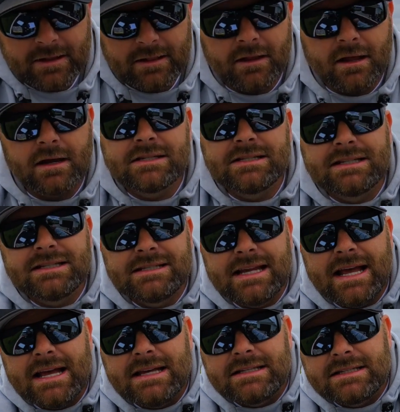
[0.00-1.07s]
a lot of
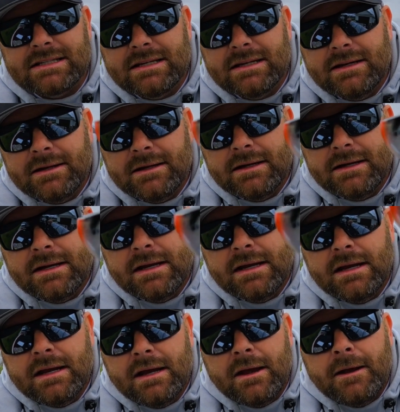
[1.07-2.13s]
success
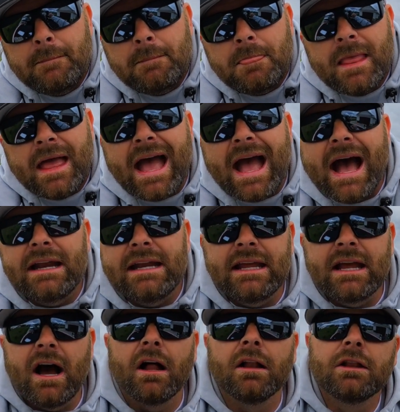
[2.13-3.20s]

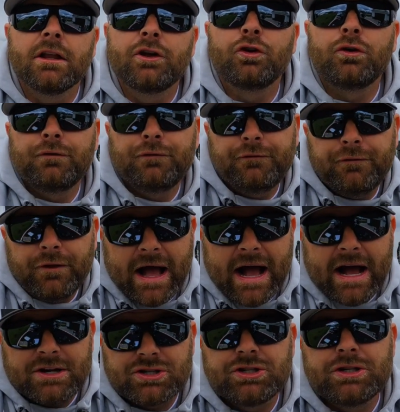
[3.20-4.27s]
adding a little
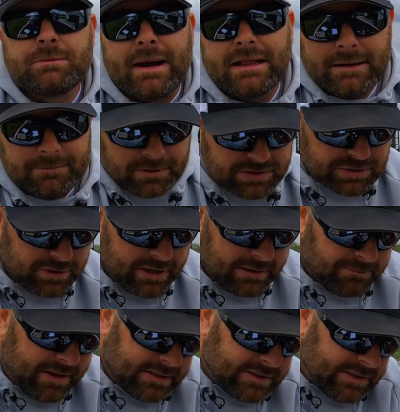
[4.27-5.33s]
flash to my lipless
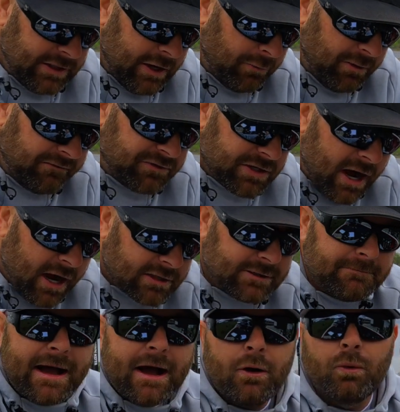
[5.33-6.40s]
crankbaits. You know, we've talked
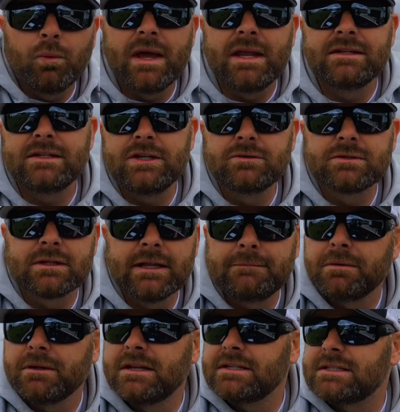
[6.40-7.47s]
about when to use
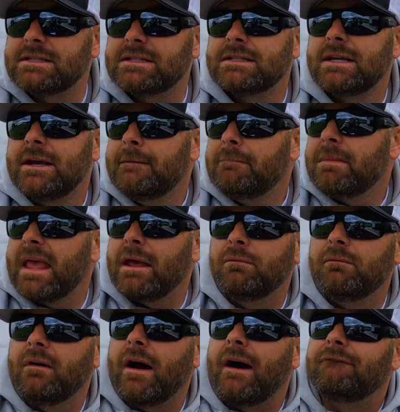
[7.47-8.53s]
lipless and
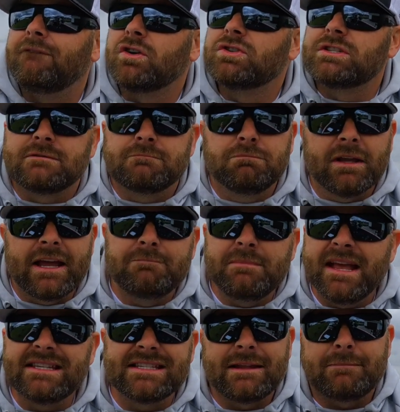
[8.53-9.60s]
versus blade
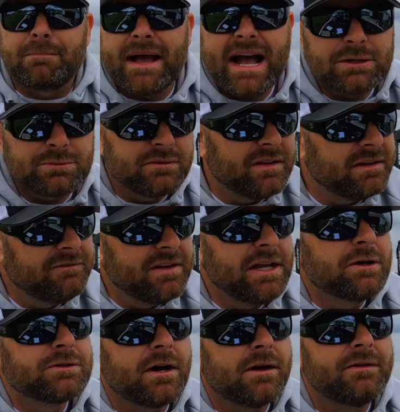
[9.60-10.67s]
baits in the past. We've done
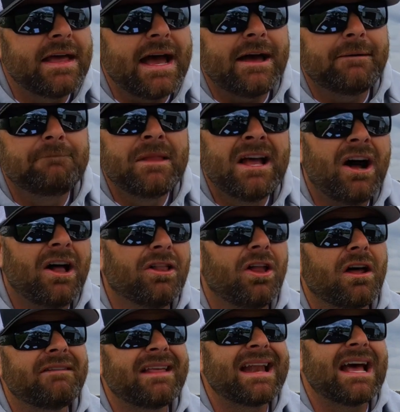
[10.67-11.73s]
videos on that. A
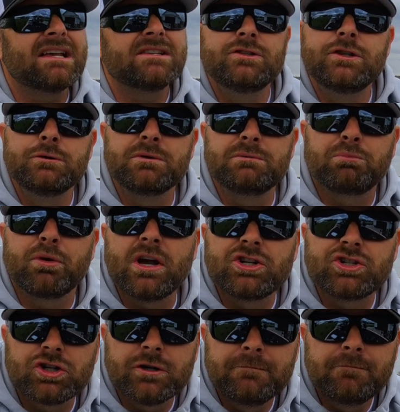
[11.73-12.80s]
lot of that has to do with
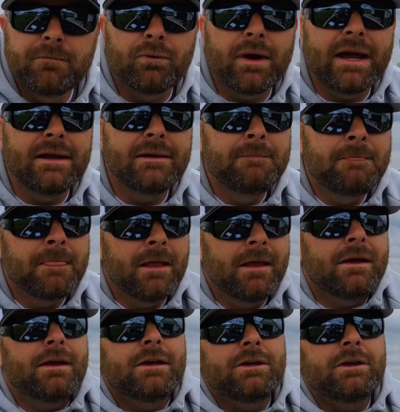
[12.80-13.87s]
pressure, right?
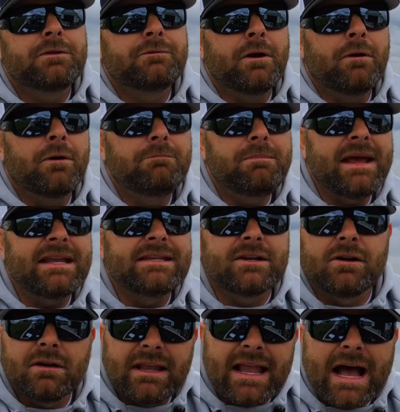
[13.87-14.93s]
You're throwing baits that
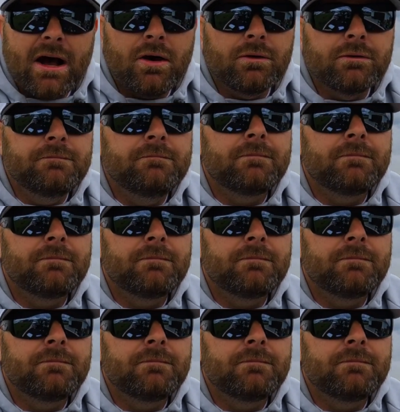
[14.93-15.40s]
are loud,